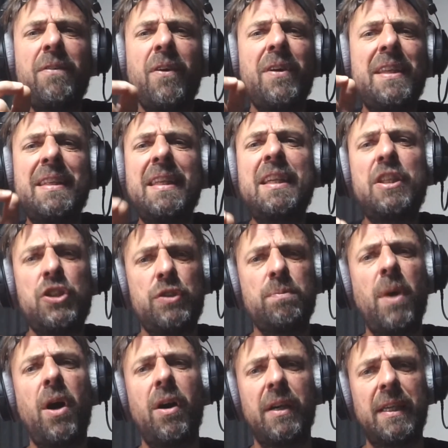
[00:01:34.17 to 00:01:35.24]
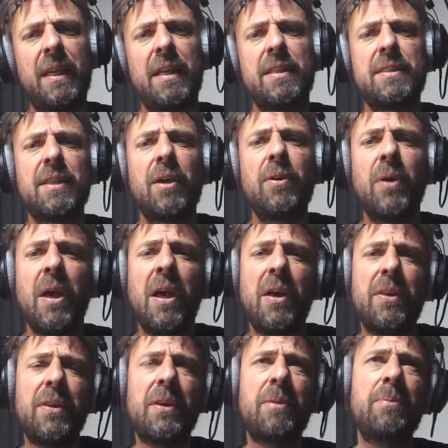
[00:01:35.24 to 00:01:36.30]
very niche market, so
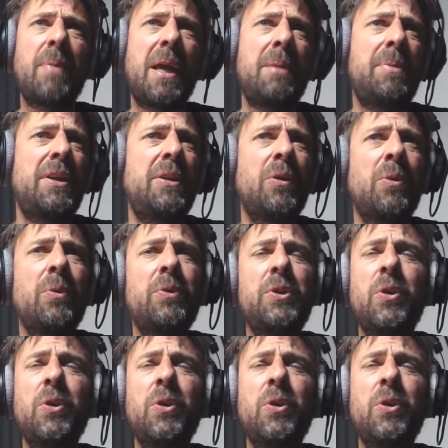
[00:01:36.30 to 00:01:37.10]
that maybe you're